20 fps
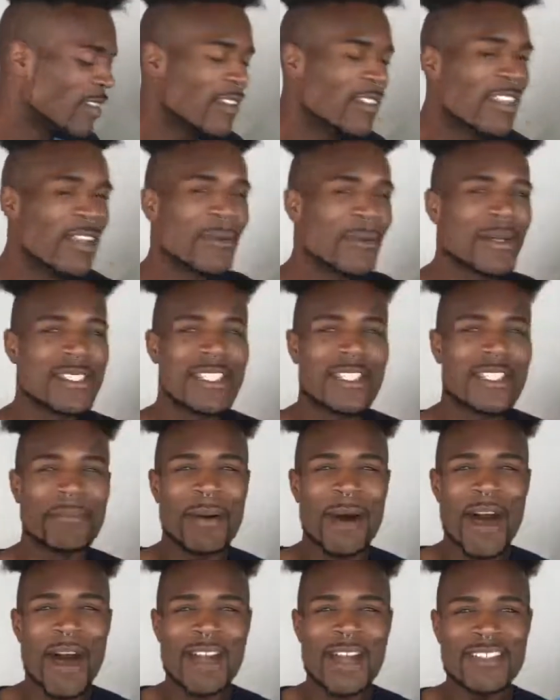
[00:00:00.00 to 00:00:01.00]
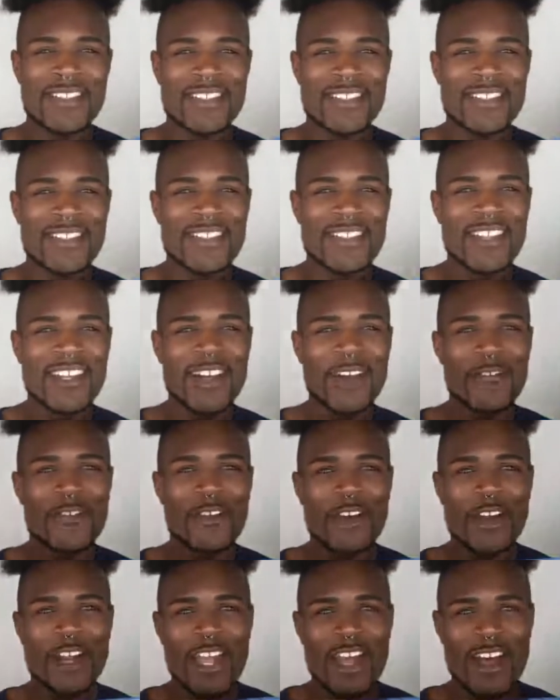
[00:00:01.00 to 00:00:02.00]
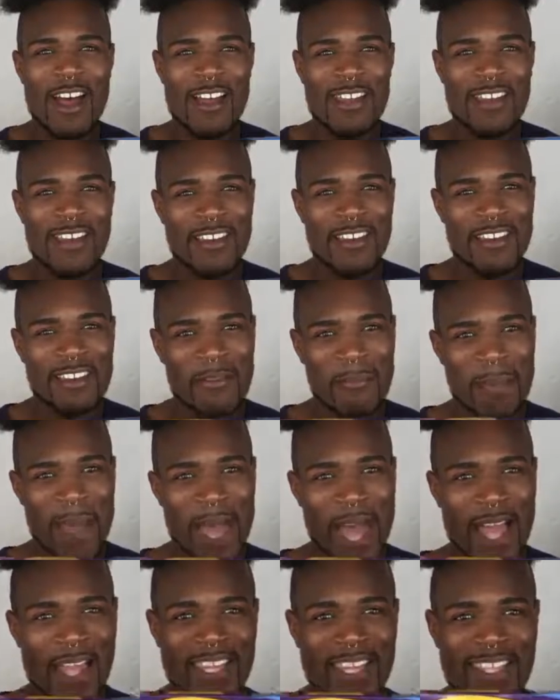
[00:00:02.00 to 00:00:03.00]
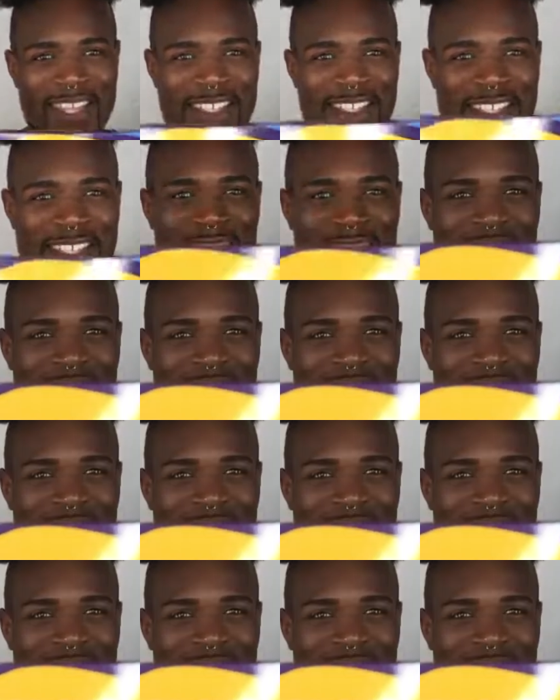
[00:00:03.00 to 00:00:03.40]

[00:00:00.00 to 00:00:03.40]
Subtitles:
there was the box of crayon palette.